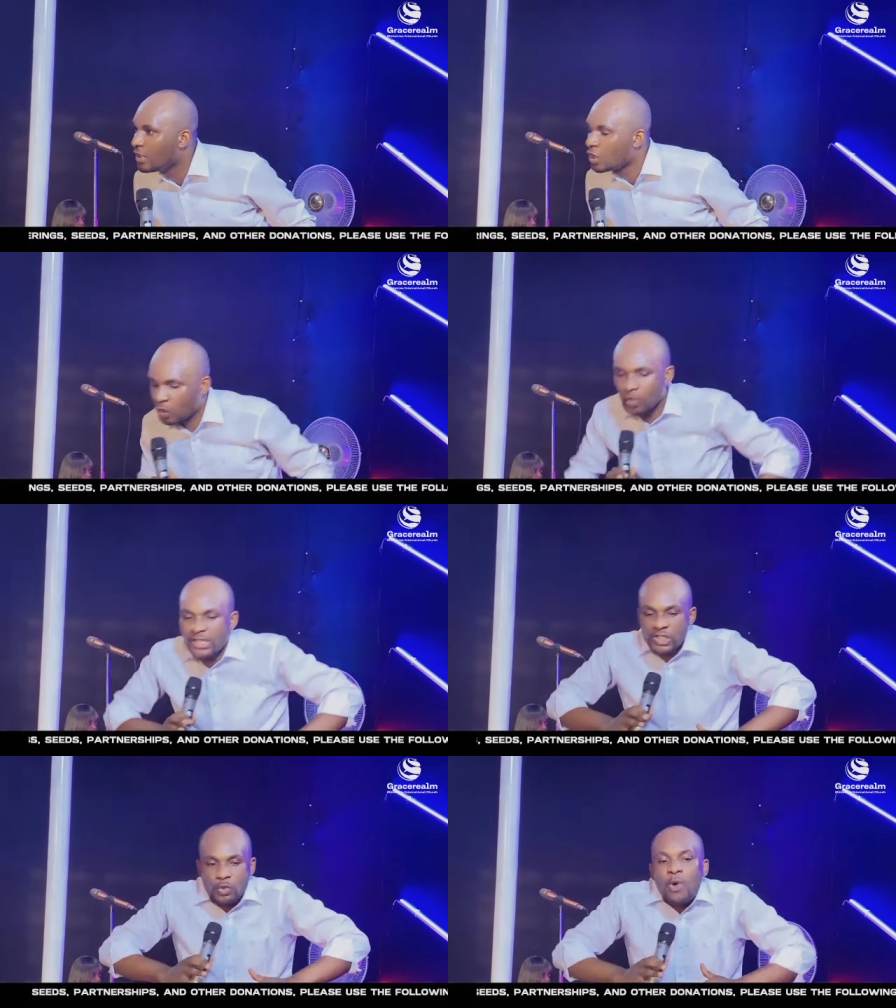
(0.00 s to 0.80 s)
So
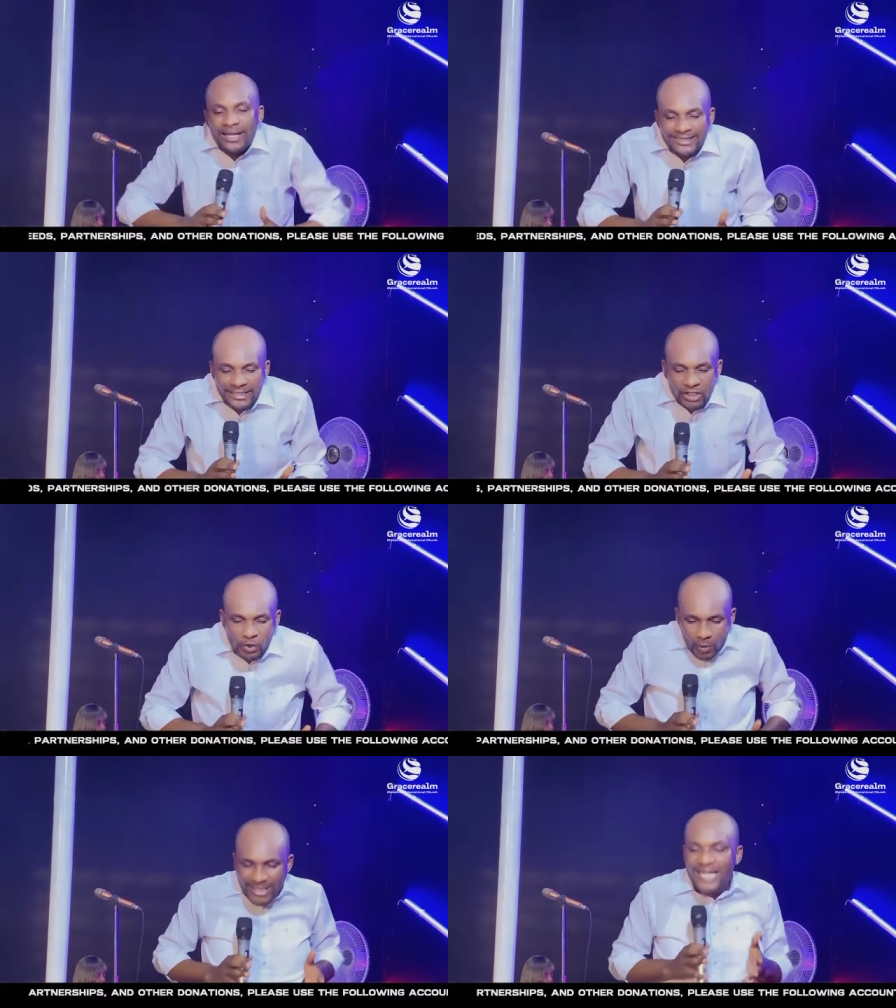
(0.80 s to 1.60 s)
it's one thing
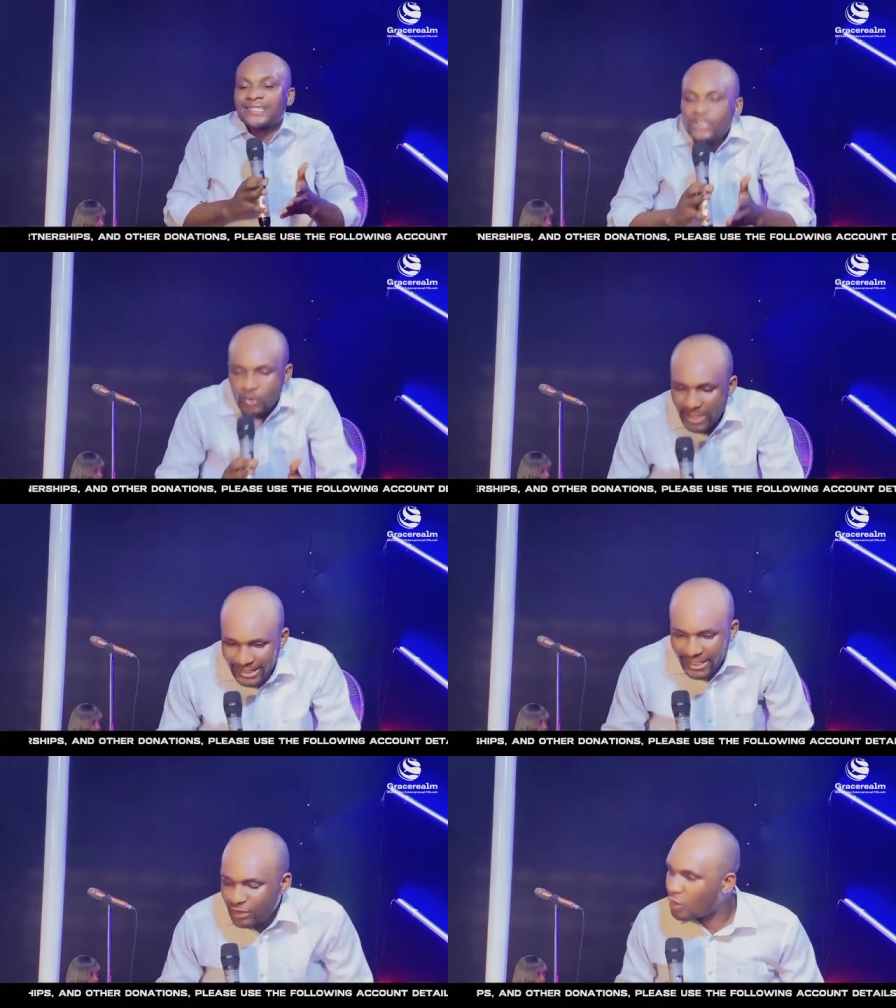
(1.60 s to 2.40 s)
to get into the
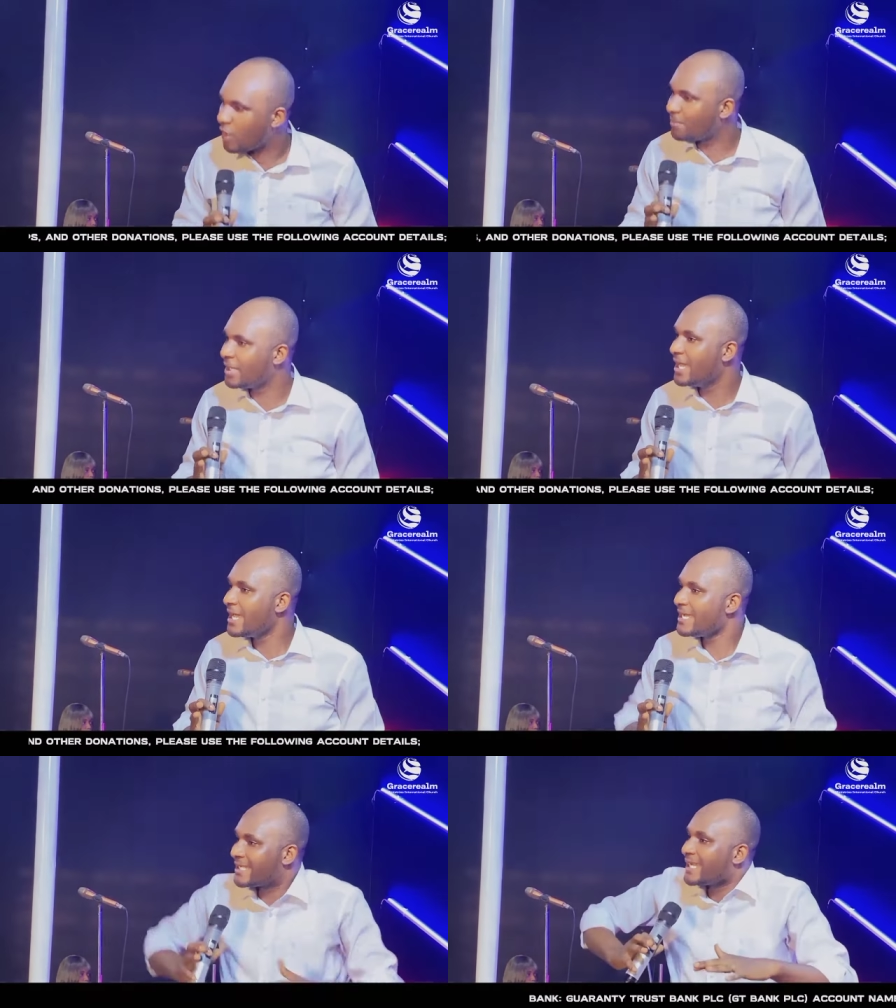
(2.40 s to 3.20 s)
kingdom,
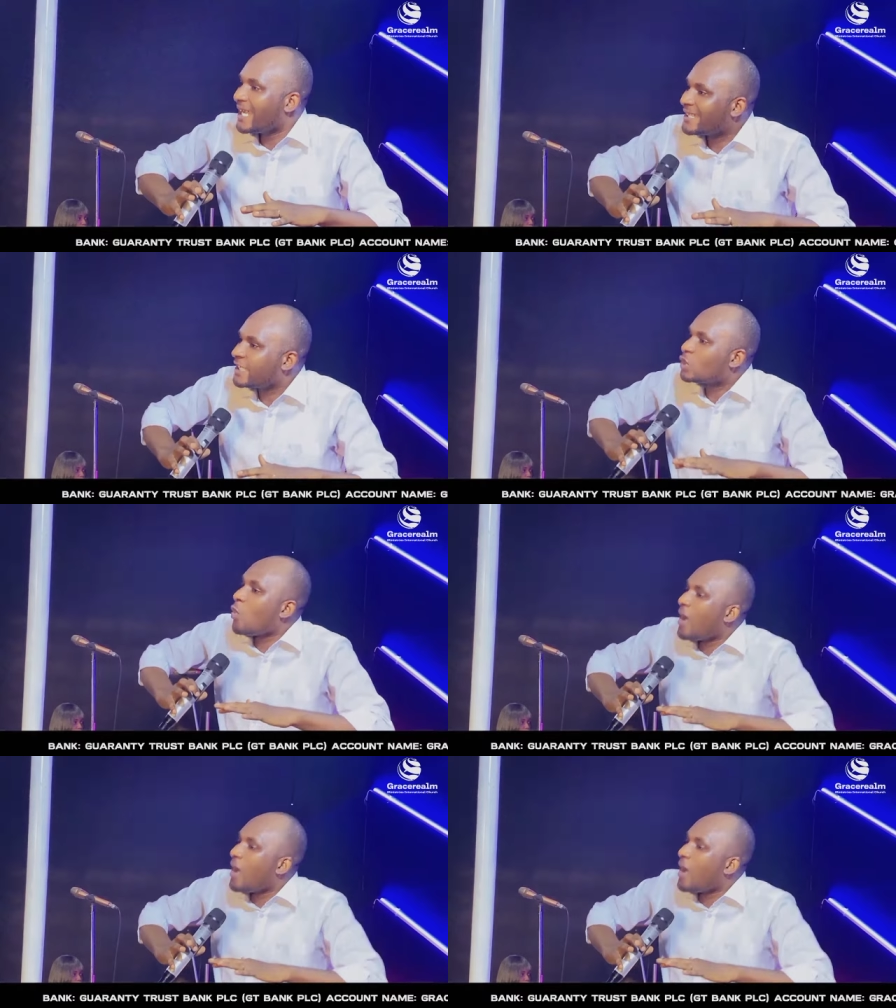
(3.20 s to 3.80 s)
is another thing to